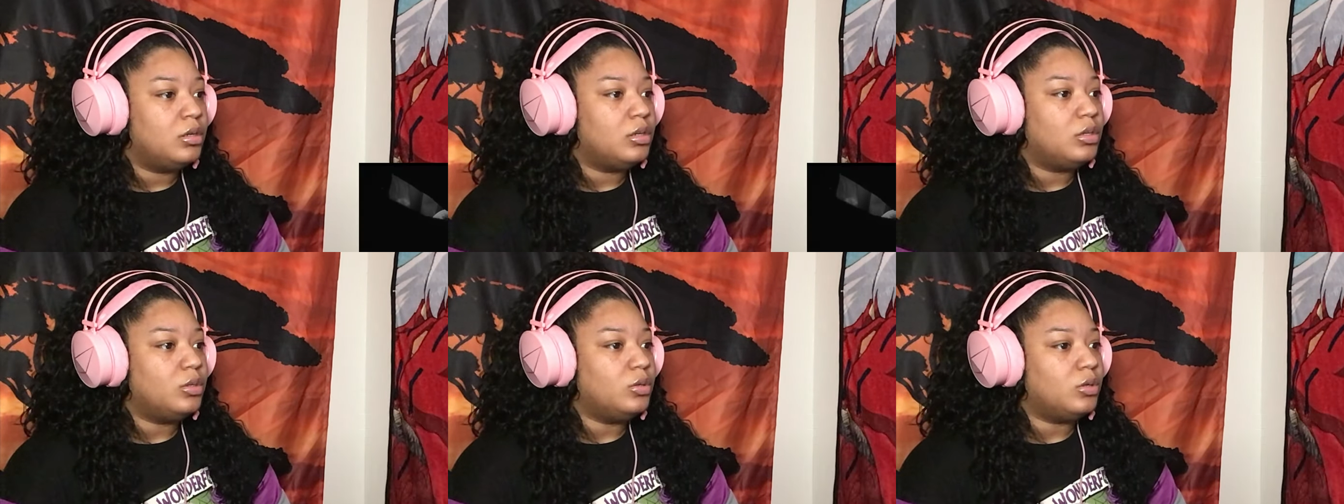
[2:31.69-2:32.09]

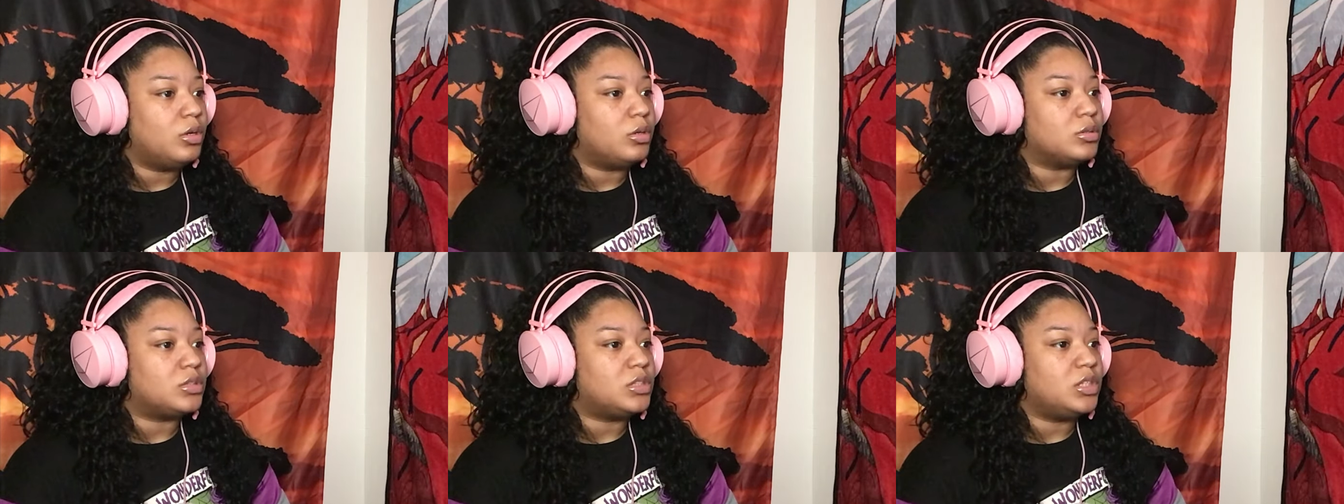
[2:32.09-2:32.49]
You
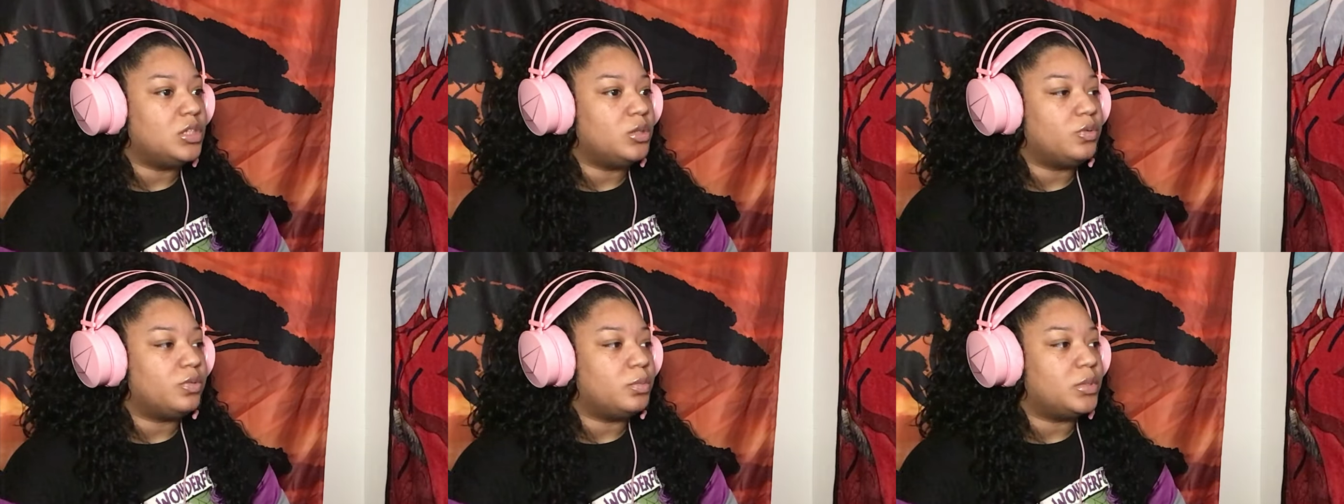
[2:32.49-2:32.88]
gonna
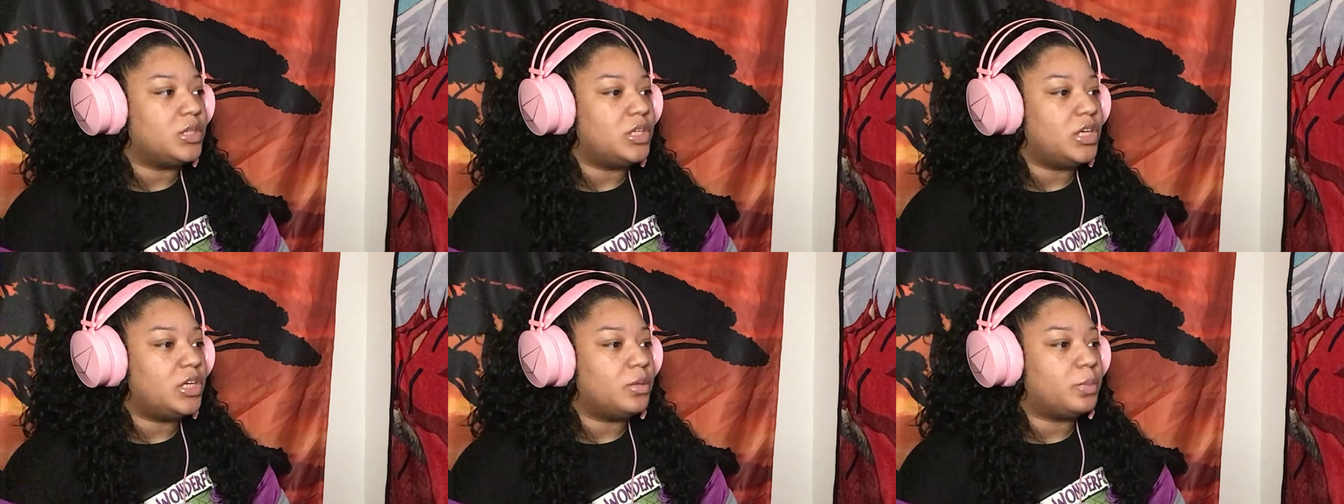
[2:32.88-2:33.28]
steal from a
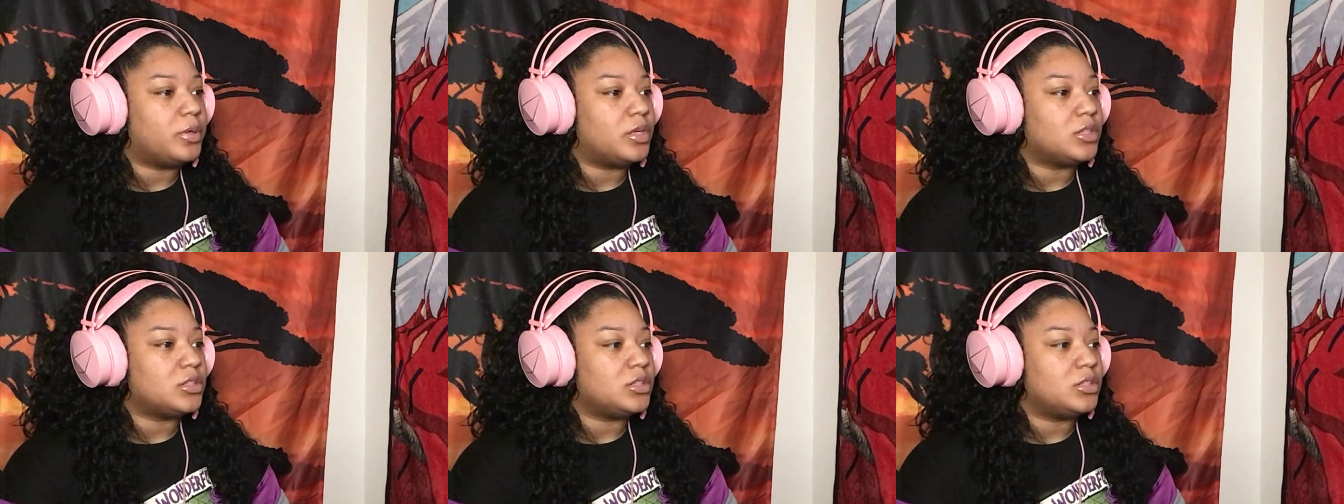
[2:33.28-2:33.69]
dead
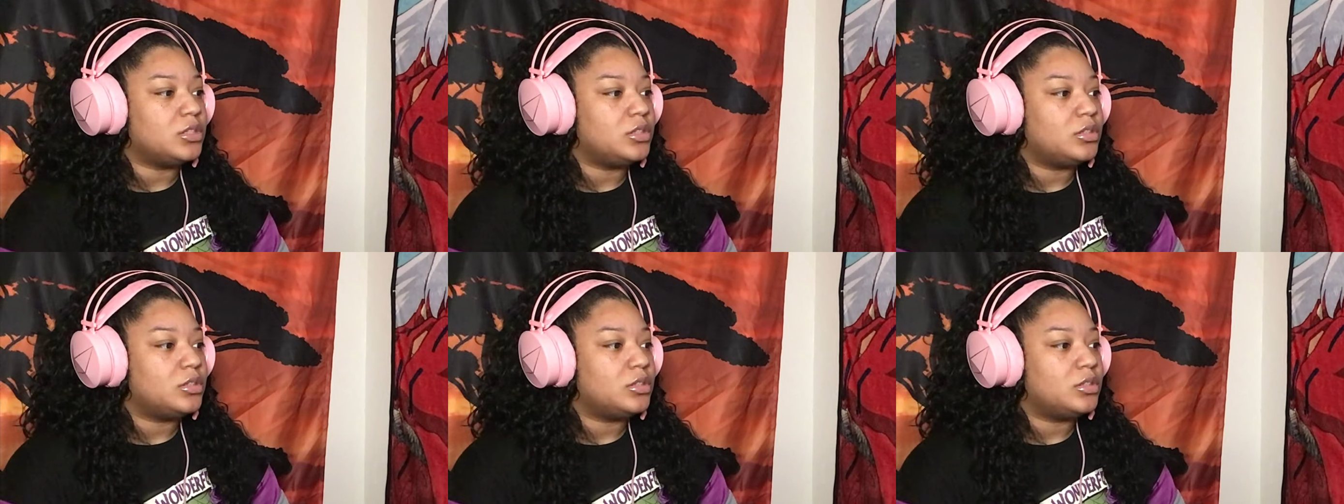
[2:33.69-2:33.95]
person?